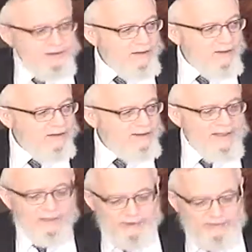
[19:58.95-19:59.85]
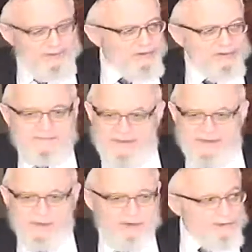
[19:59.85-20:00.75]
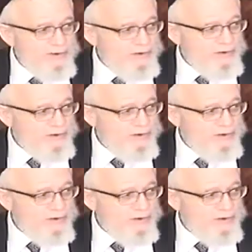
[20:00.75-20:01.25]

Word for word: others, their grandparents passed away earlier,